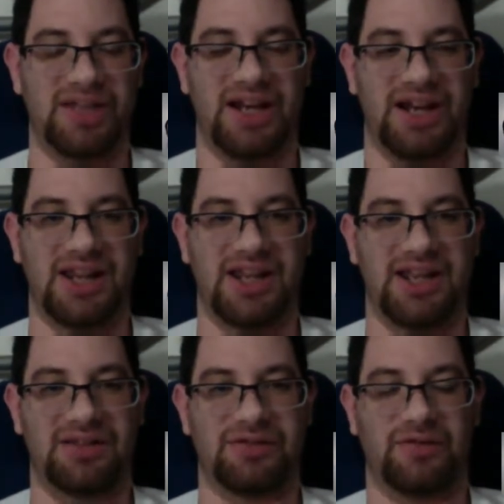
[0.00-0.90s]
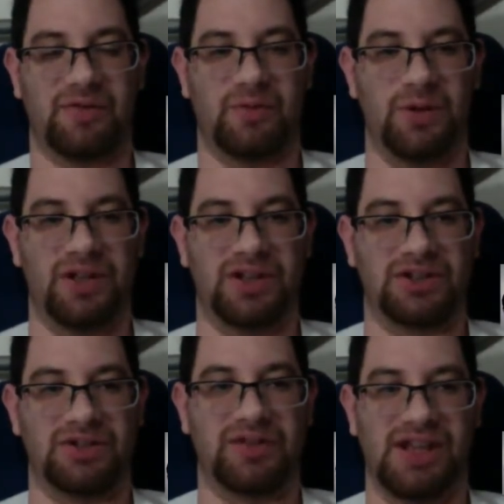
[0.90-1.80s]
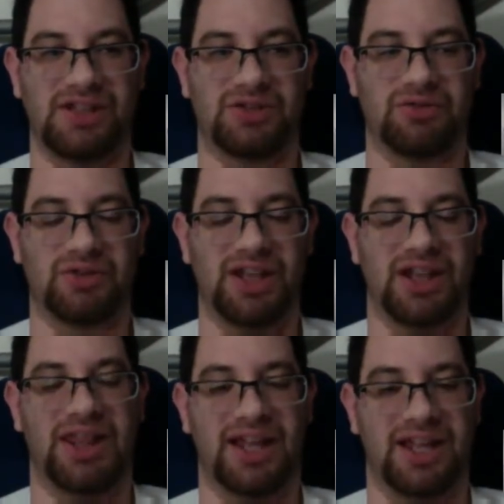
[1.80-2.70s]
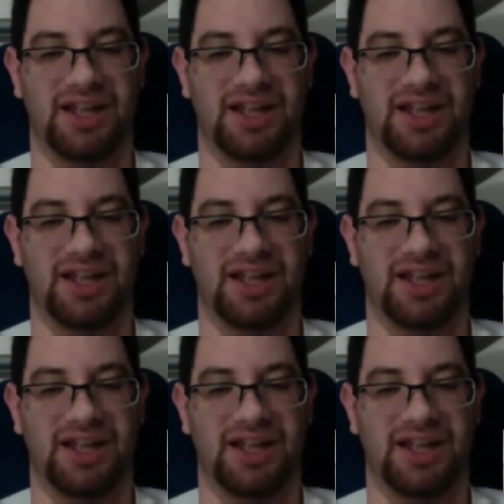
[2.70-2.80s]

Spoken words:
and I think it's one fans really like.